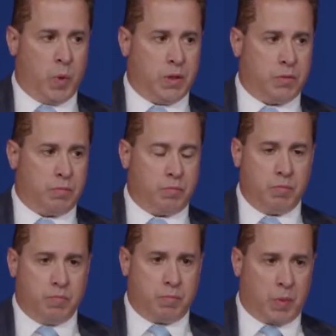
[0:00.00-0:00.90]
We
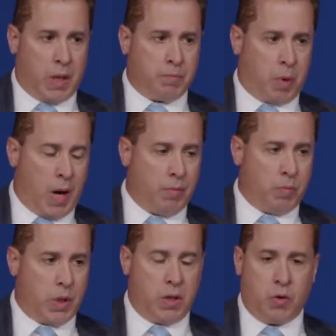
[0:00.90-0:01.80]
can
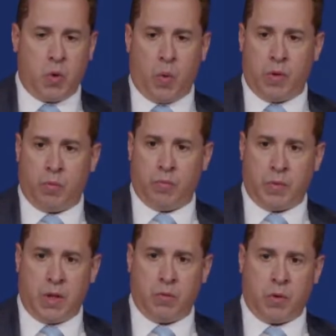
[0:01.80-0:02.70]
probably,
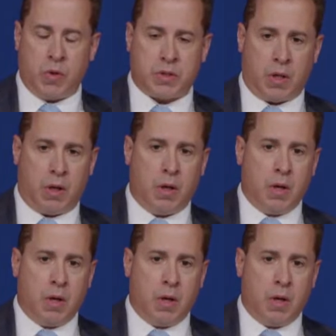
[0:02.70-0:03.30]
there was